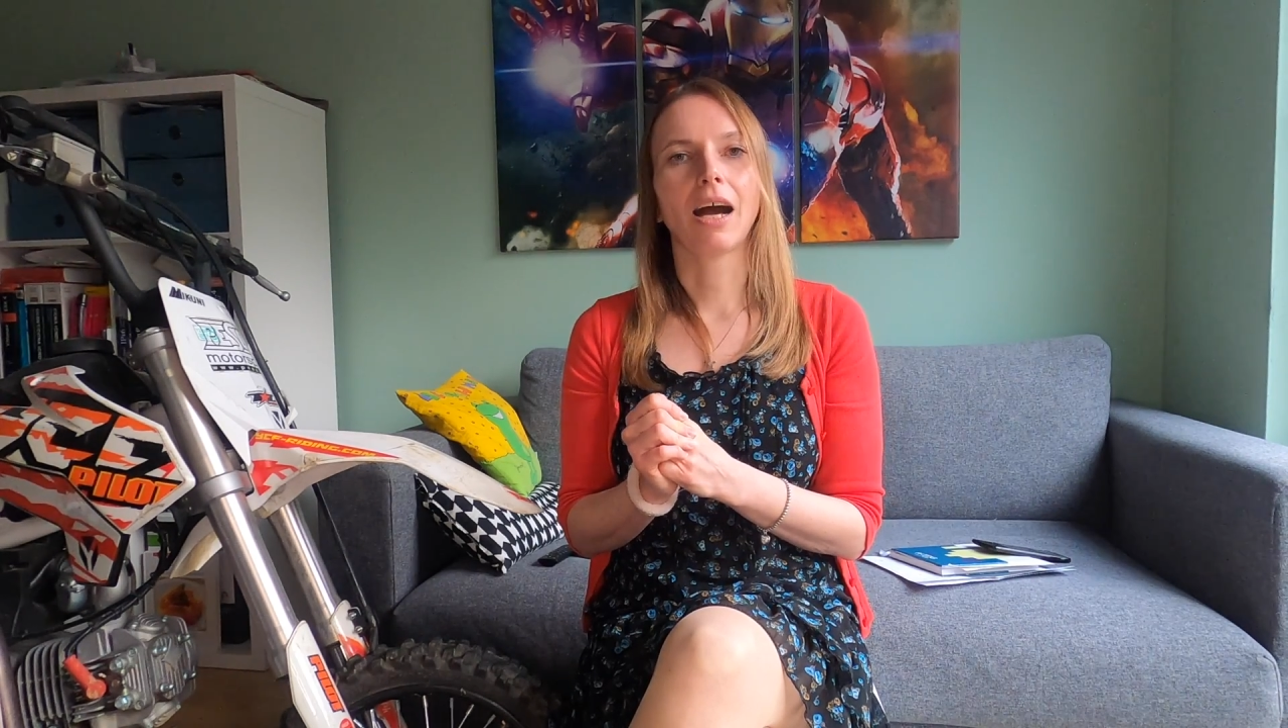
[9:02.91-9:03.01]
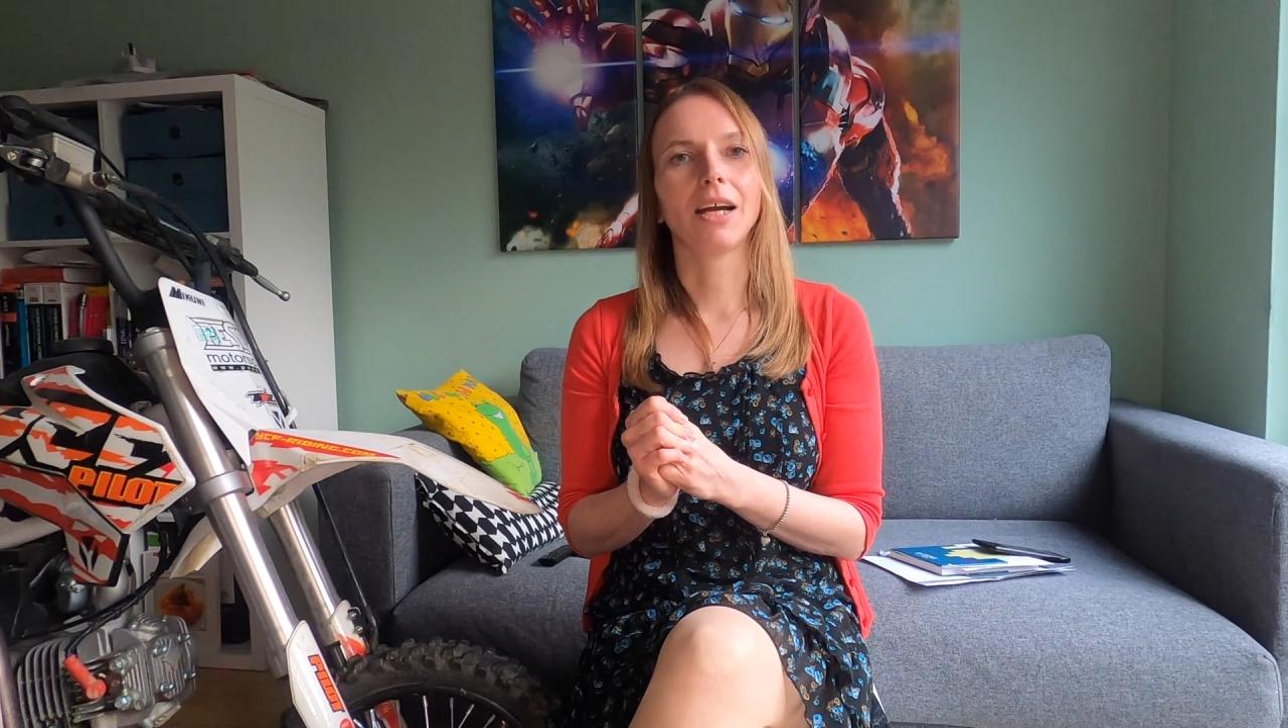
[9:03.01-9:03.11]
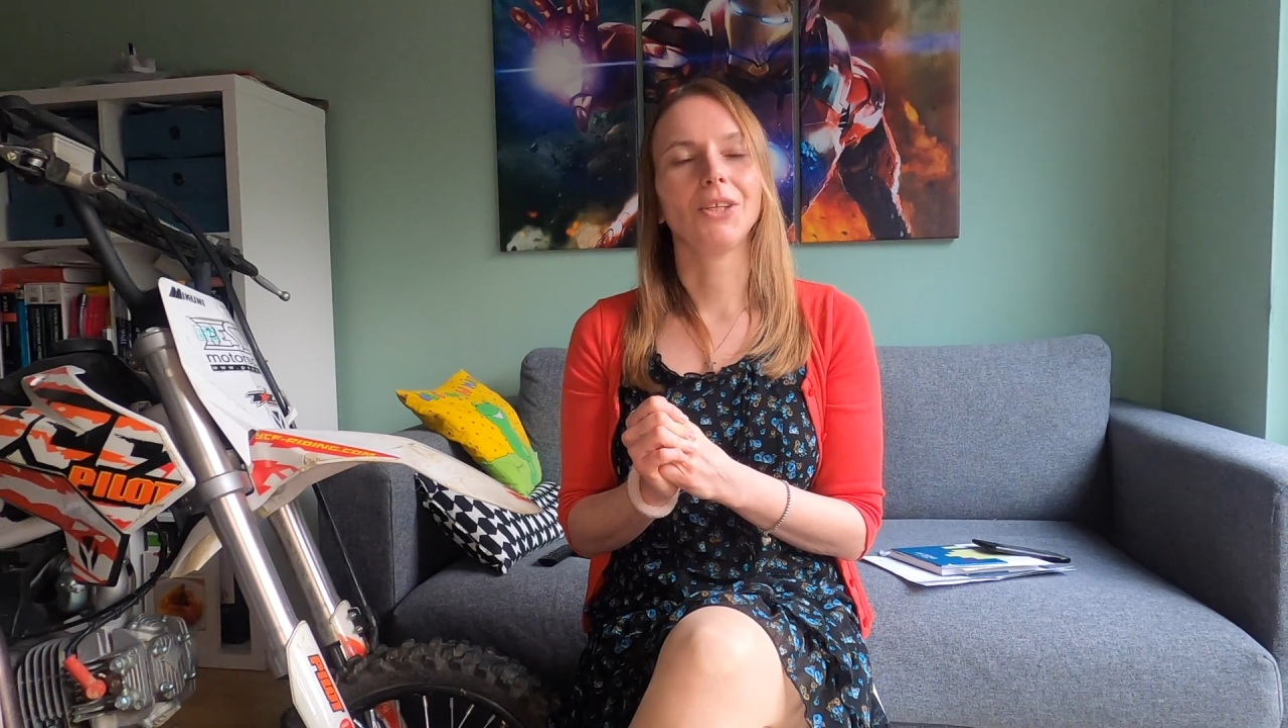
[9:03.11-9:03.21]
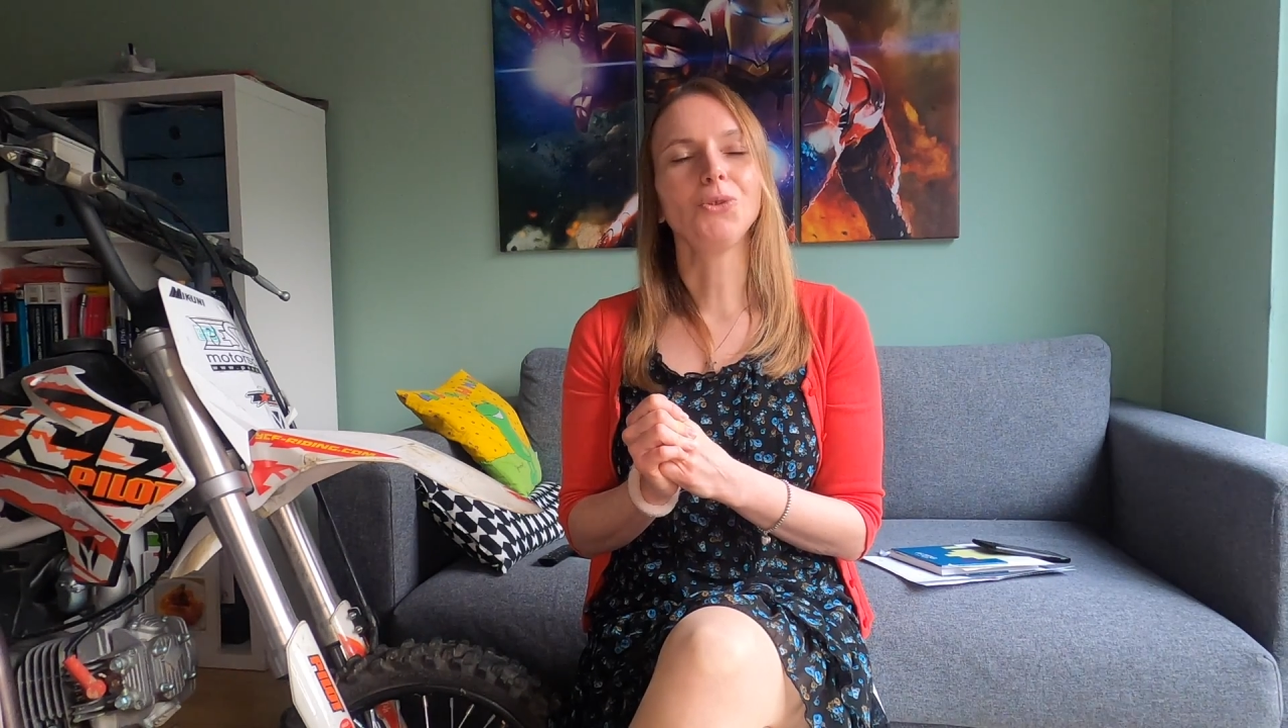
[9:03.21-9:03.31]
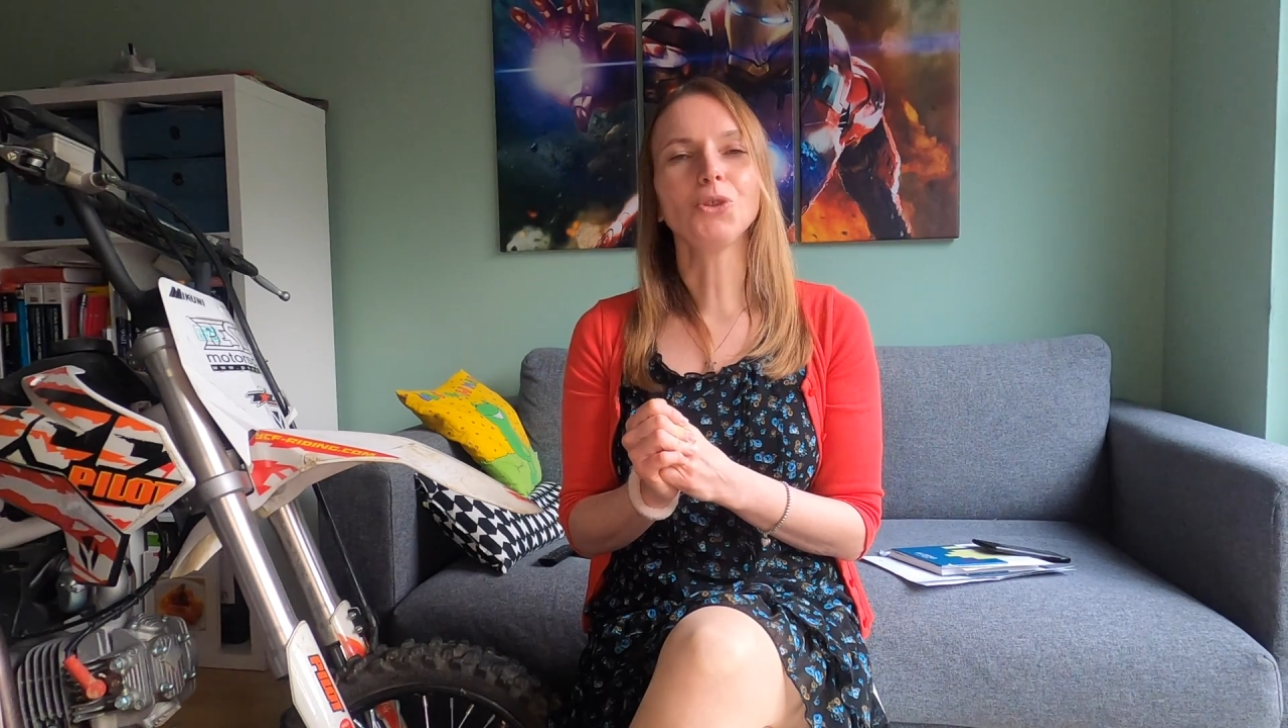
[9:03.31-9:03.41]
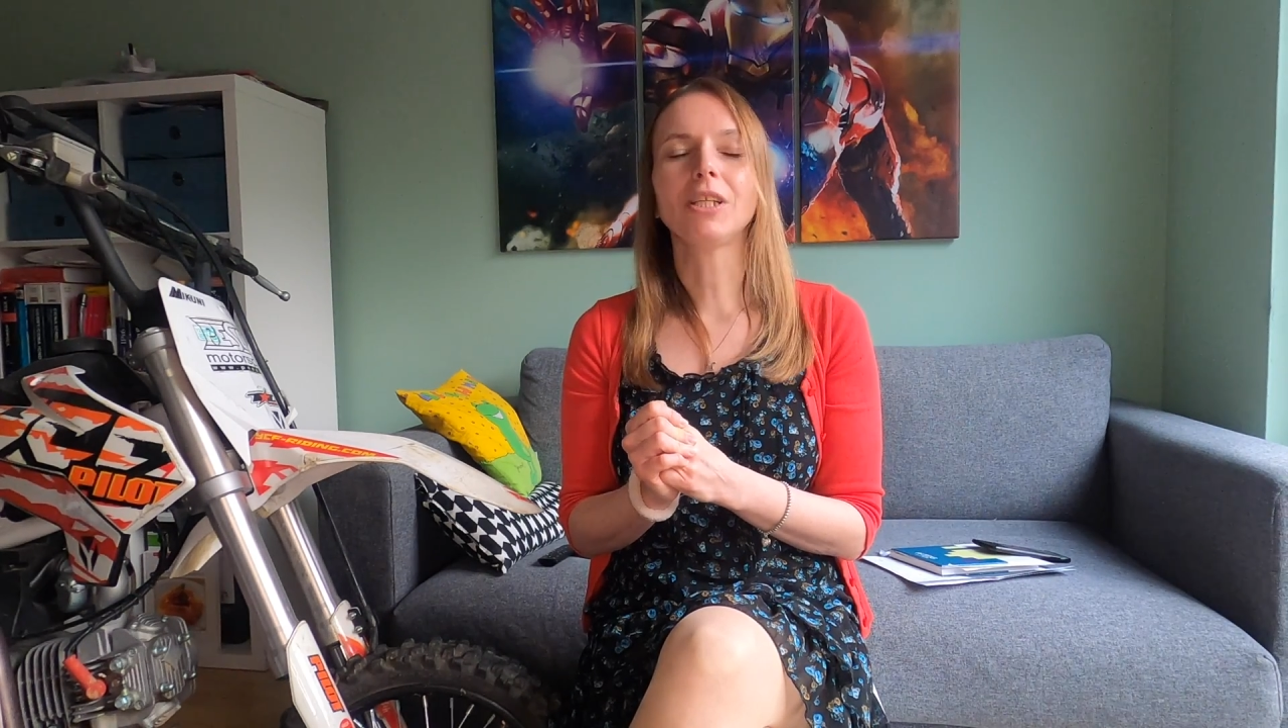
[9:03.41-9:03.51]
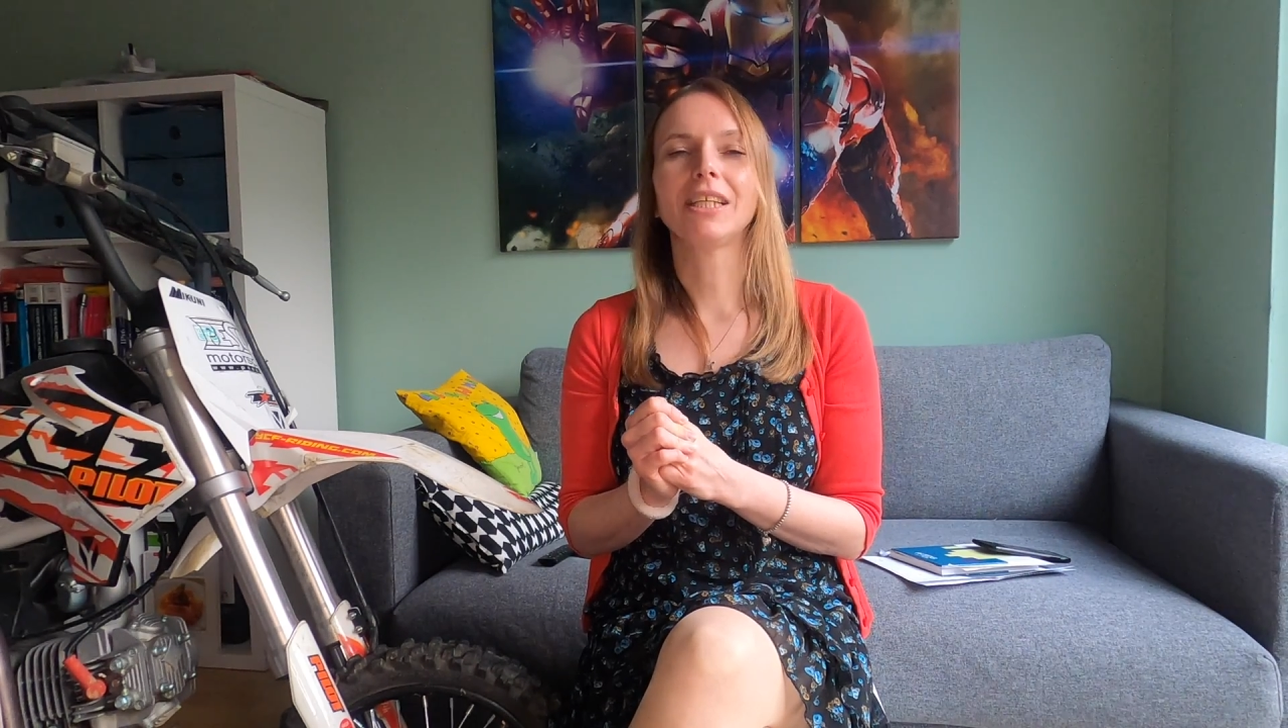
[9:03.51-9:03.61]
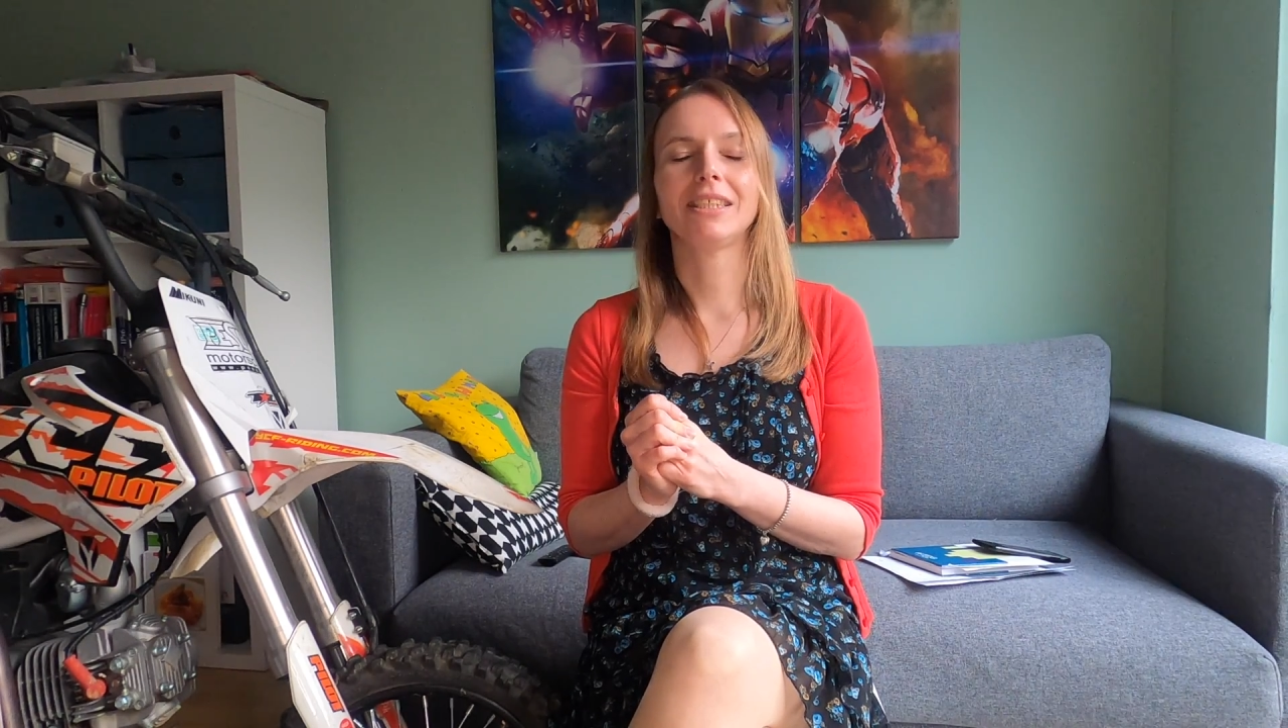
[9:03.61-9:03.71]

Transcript: are usually